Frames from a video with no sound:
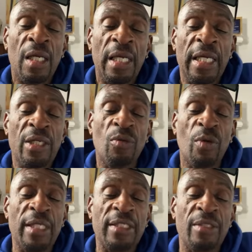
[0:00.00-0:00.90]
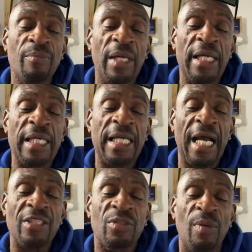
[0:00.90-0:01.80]
He the reason Biggie
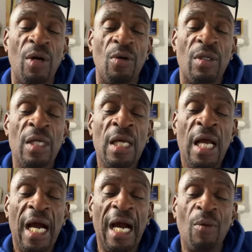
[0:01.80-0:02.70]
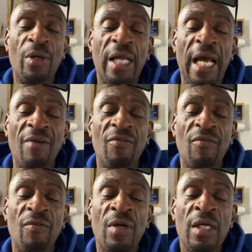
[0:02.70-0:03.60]
got smoked. I would have
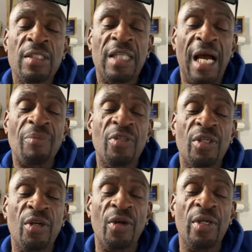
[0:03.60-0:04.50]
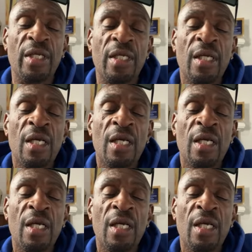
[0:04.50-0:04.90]
top security